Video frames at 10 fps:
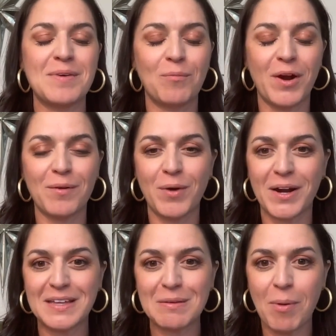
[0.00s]
Where
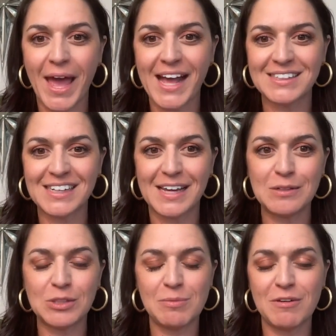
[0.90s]
in the past I
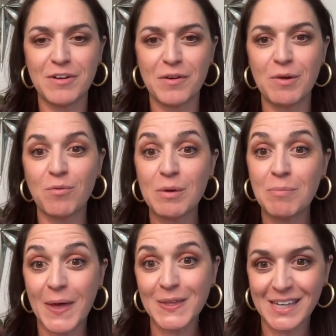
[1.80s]
used to be very
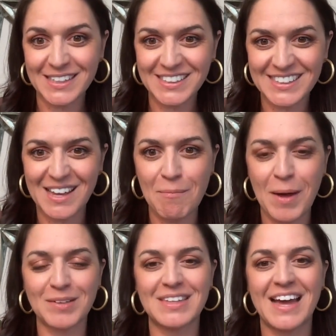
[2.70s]
rebellious
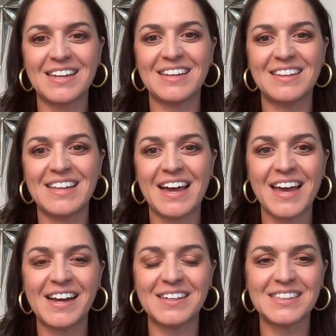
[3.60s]
about that
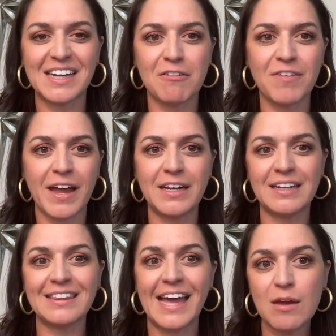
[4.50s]
kind of stuff. I
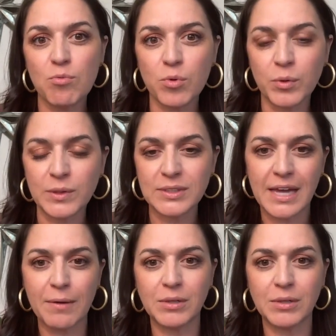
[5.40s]
didn't like rules.